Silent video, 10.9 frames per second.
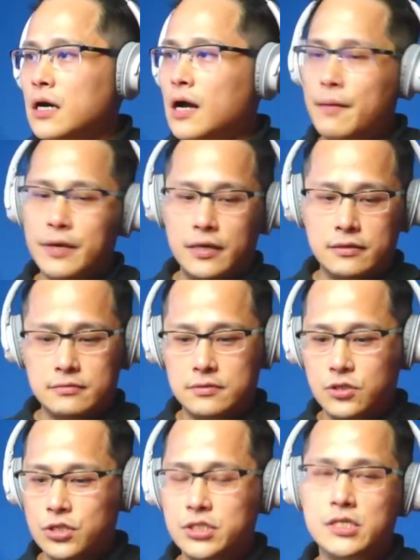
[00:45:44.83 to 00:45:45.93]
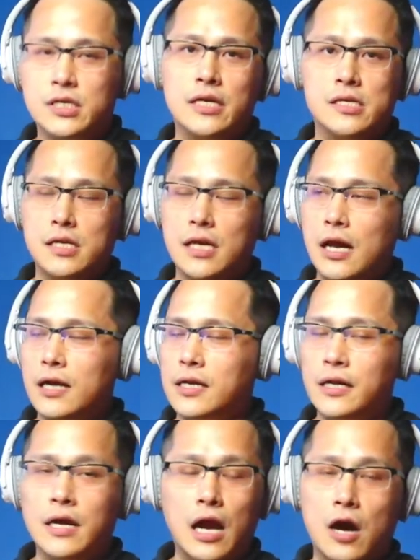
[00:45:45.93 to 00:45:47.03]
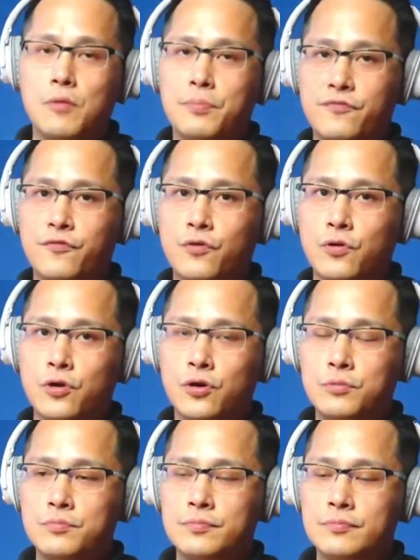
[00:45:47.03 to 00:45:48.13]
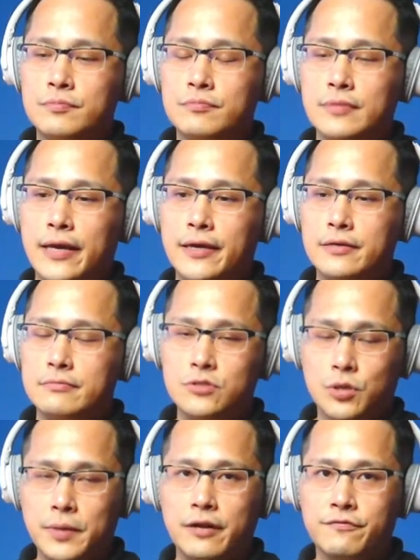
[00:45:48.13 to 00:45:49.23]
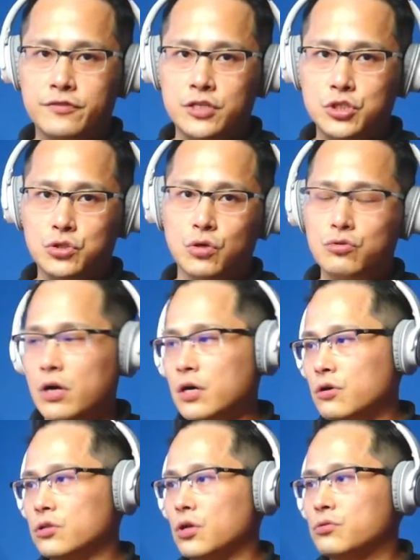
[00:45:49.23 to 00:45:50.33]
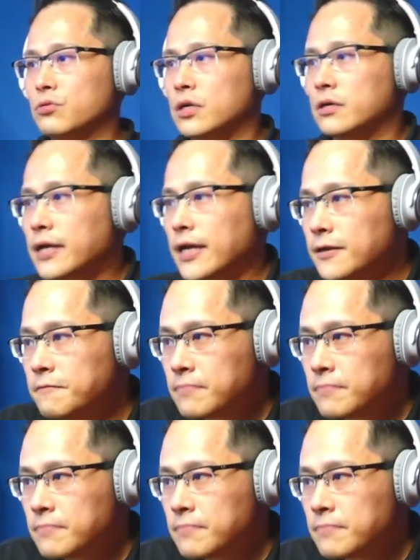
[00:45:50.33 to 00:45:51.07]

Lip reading: I mean, they're just gonna outperform, like, no matter for the short run or long run. Okay.